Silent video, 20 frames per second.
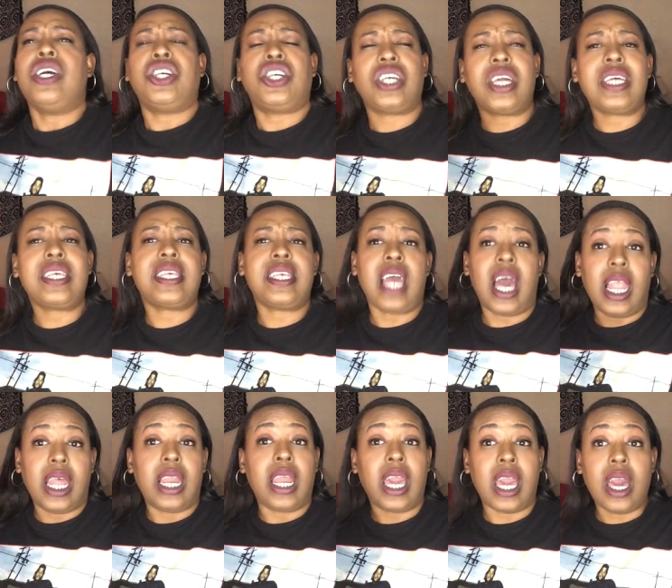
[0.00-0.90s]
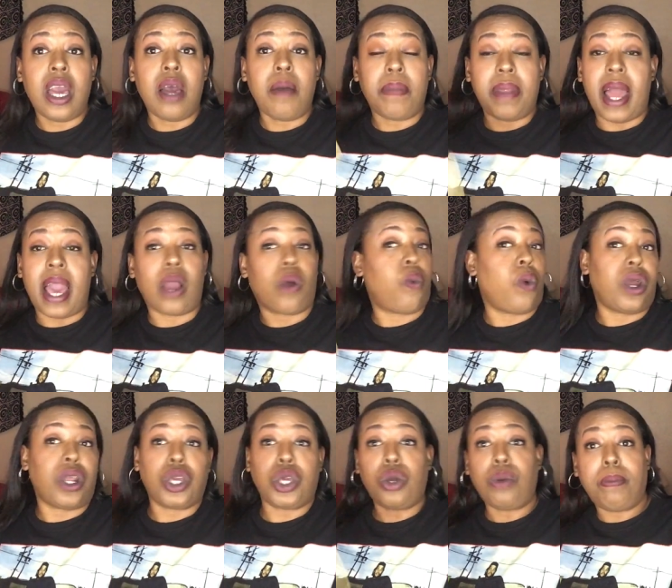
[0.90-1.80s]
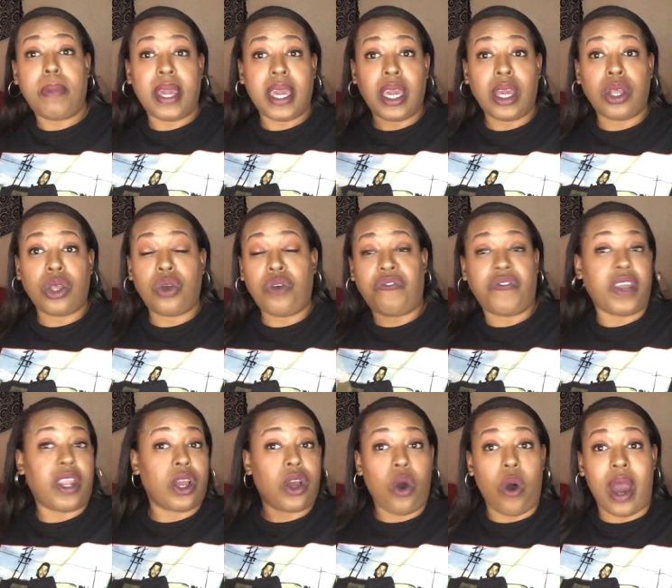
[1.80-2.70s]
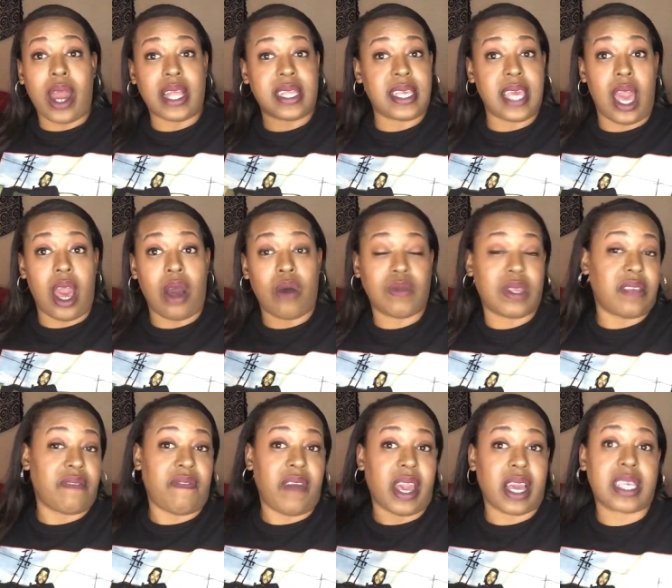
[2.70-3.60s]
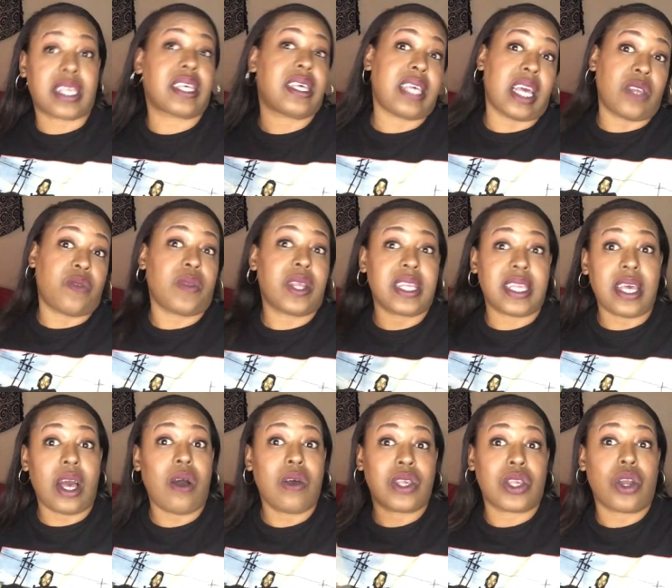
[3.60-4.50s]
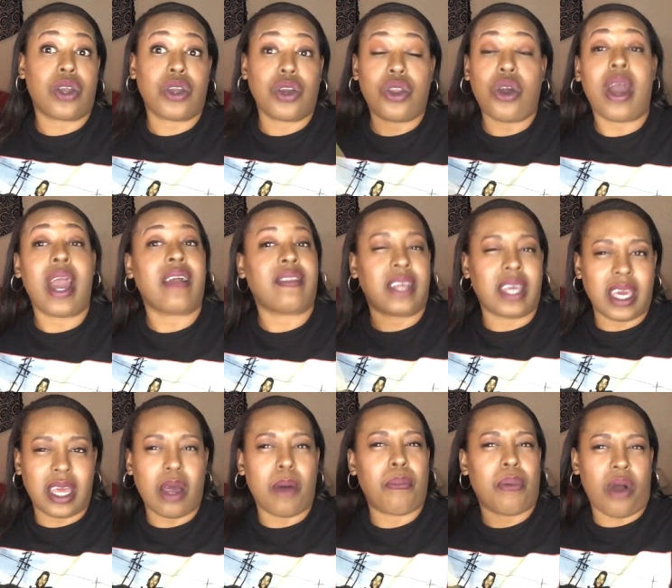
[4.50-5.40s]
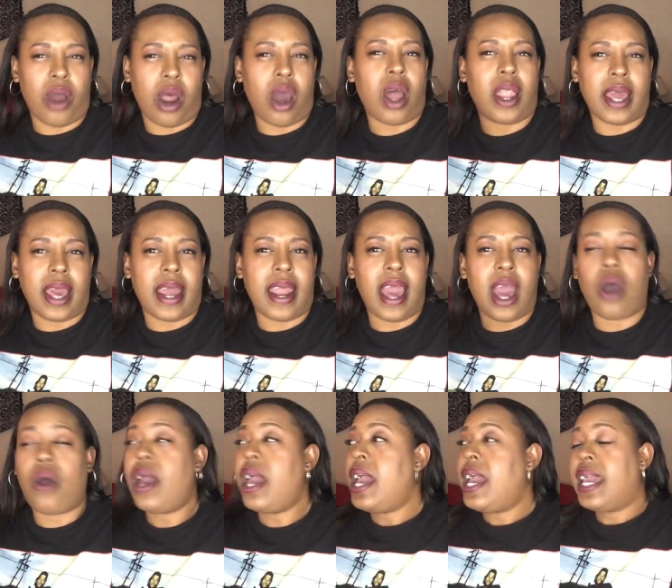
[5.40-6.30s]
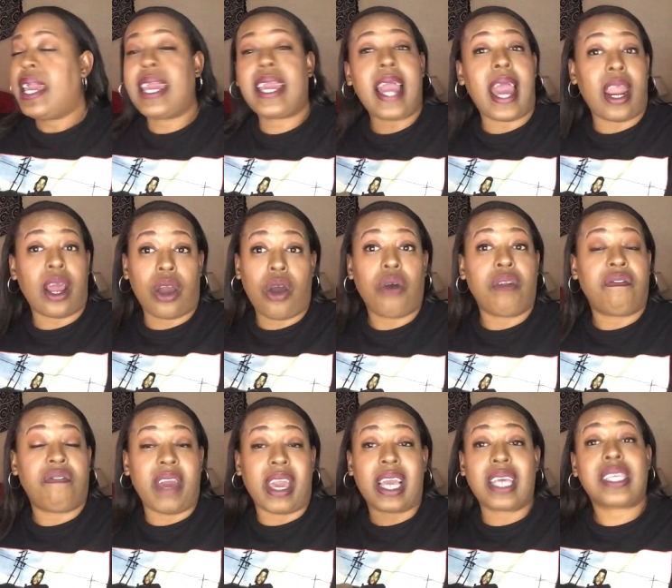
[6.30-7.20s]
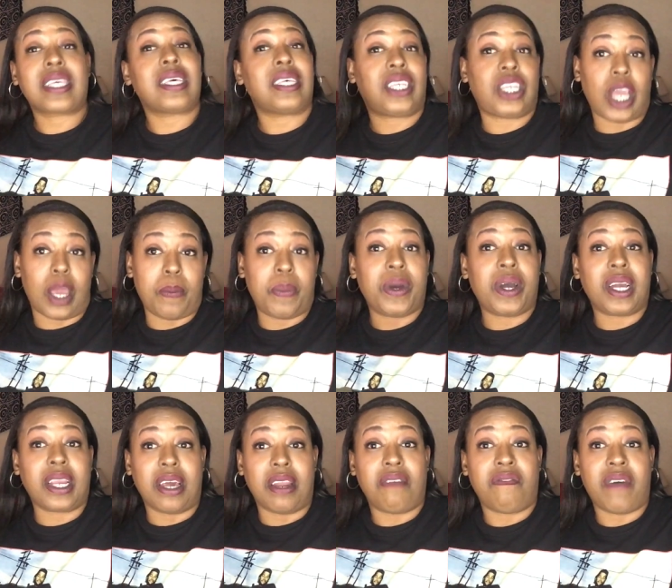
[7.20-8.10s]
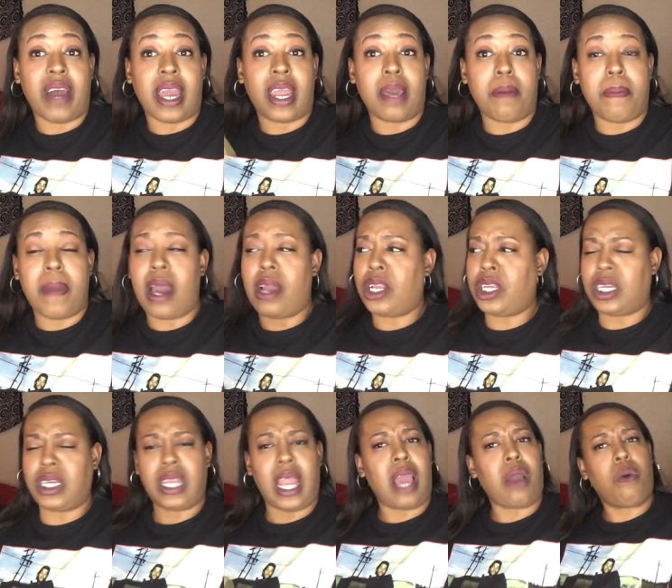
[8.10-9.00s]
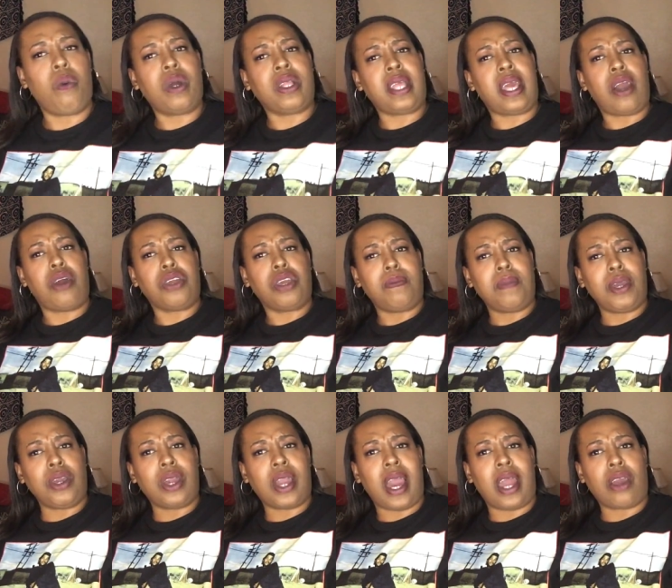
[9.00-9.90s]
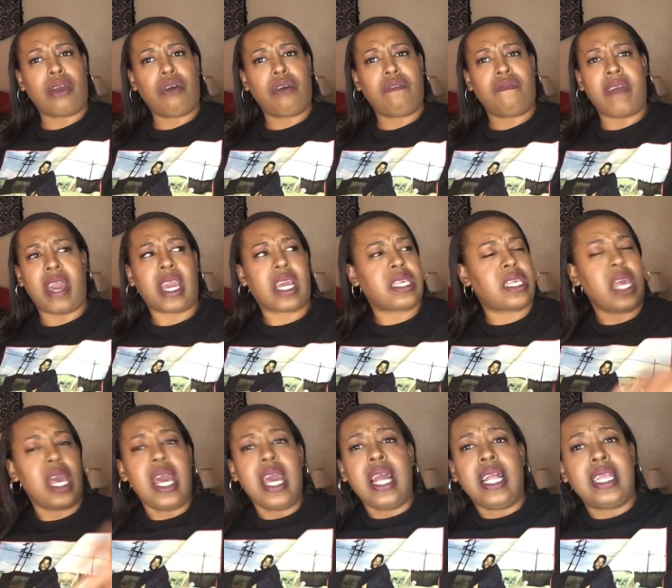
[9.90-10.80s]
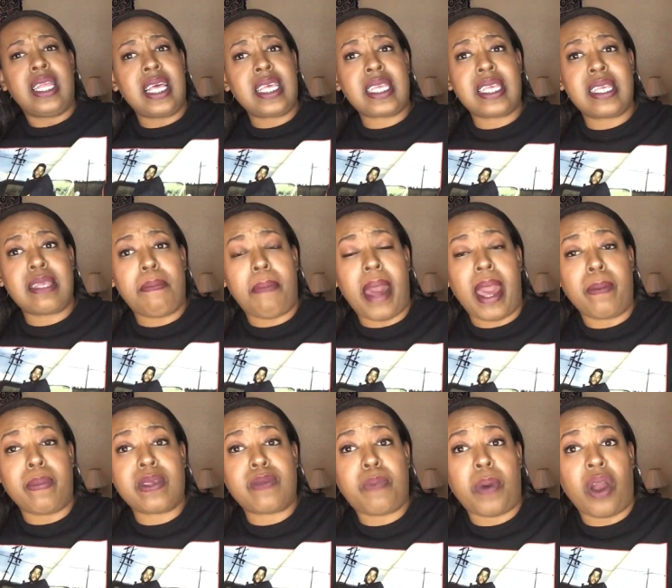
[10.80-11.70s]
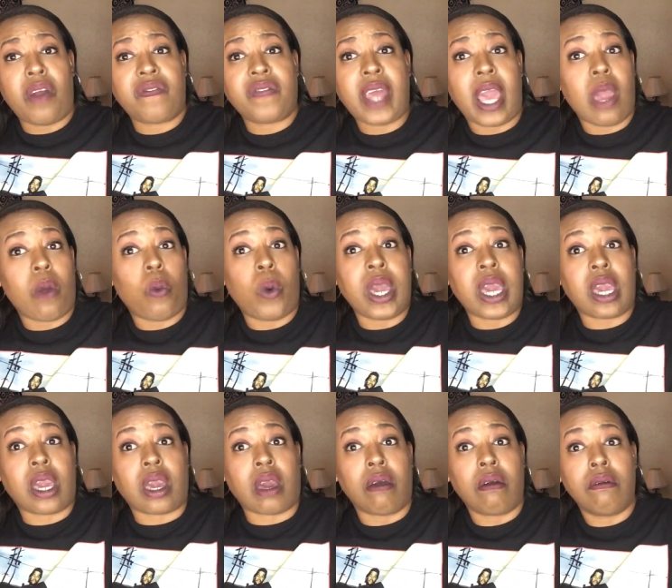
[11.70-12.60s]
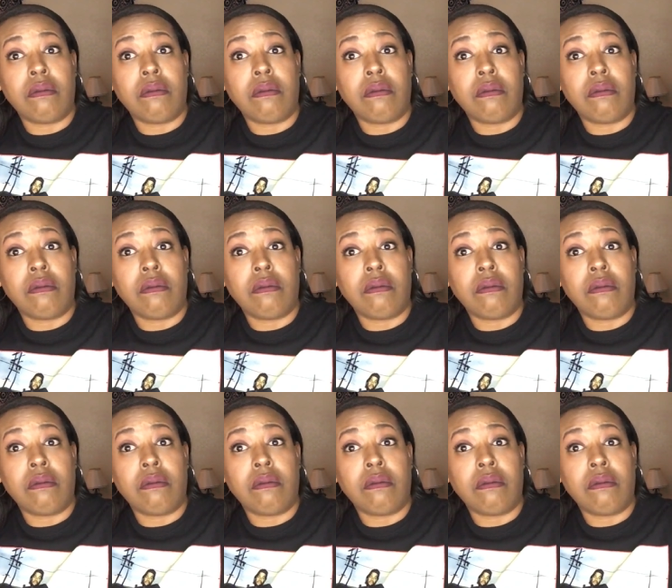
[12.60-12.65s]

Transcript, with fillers: she's telling him, like, what do you mean you finna go out of town to Vegas? Because that's what he tells her, you know, after he done brought all that out, he gotta go to Vegas because J Boog done invited him out. And she's like, well, what the hell you mean you gotta go to Vegas? This is the baby's birthday week.